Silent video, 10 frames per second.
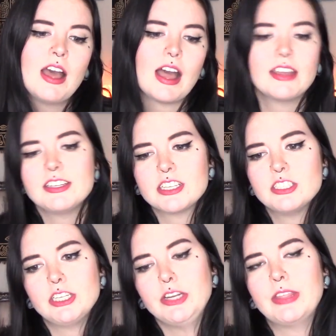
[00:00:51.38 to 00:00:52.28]
I
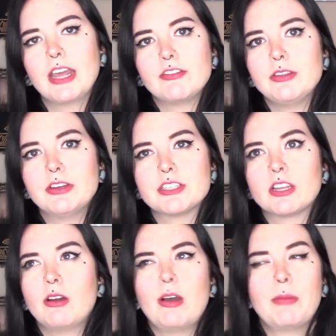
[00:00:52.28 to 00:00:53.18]
discontinued that a few years
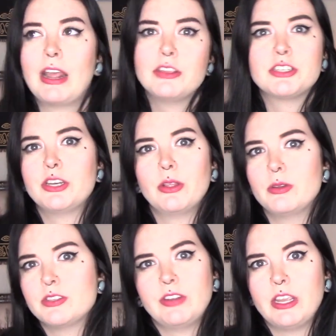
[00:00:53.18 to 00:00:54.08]
ago. But I used to do
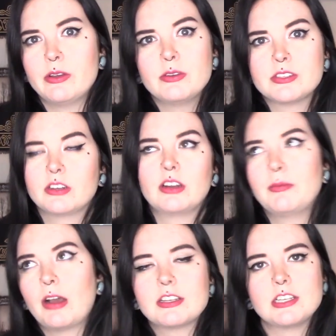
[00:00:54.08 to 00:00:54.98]
those videos or
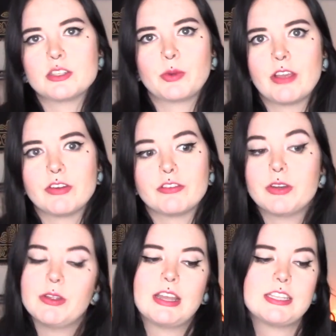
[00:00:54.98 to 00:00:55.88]
unboxings or whatever for
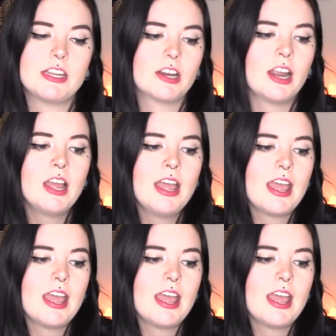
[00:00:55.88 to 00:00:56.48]
you guys here,